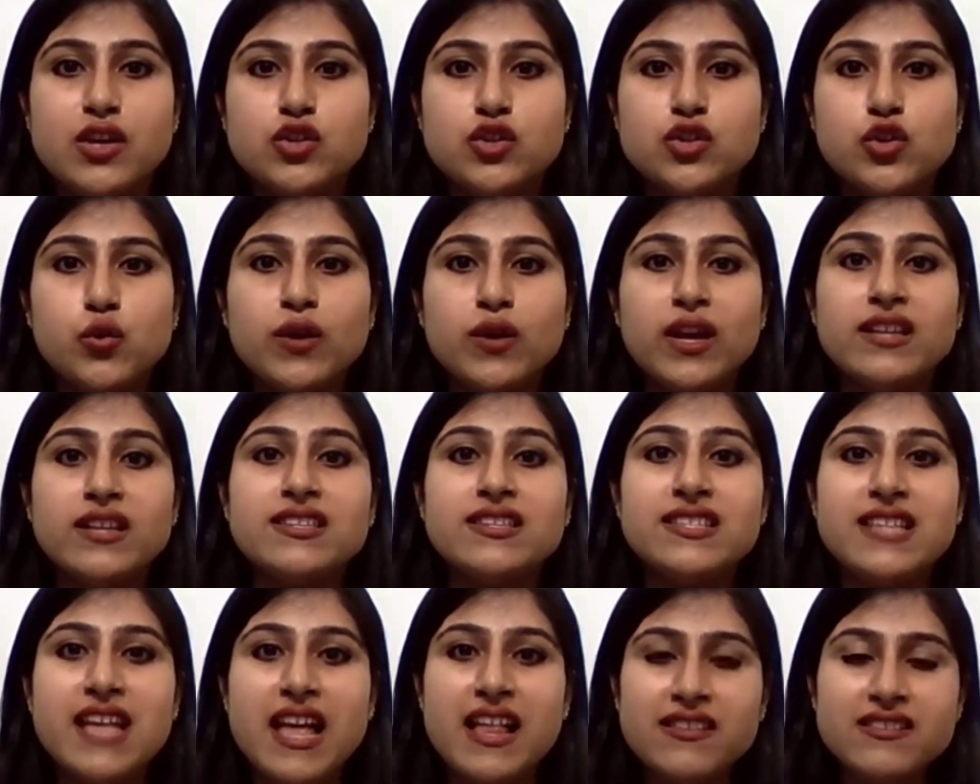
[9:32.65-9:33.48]
So you
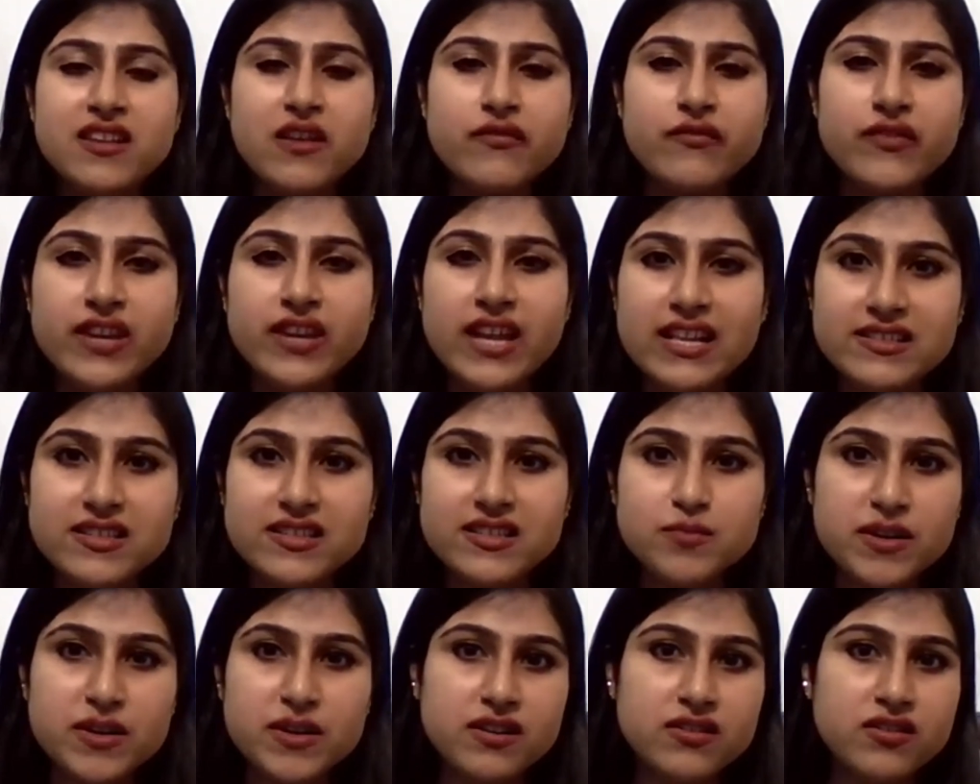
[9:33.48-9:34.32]
can sell someone
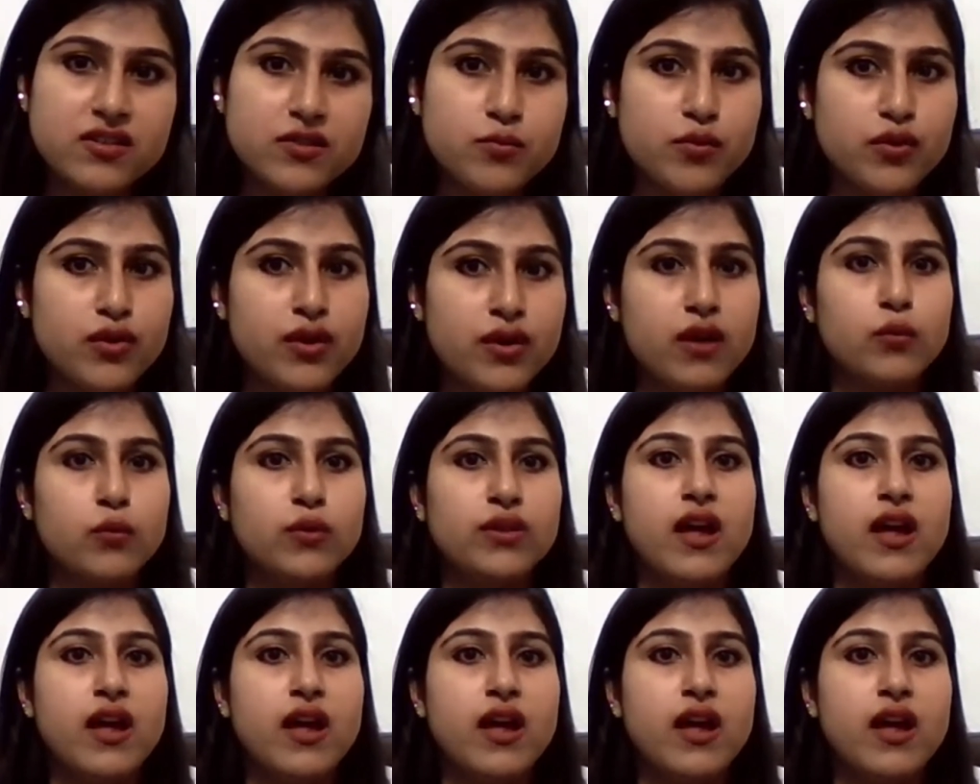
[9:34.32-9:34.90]
else's patented product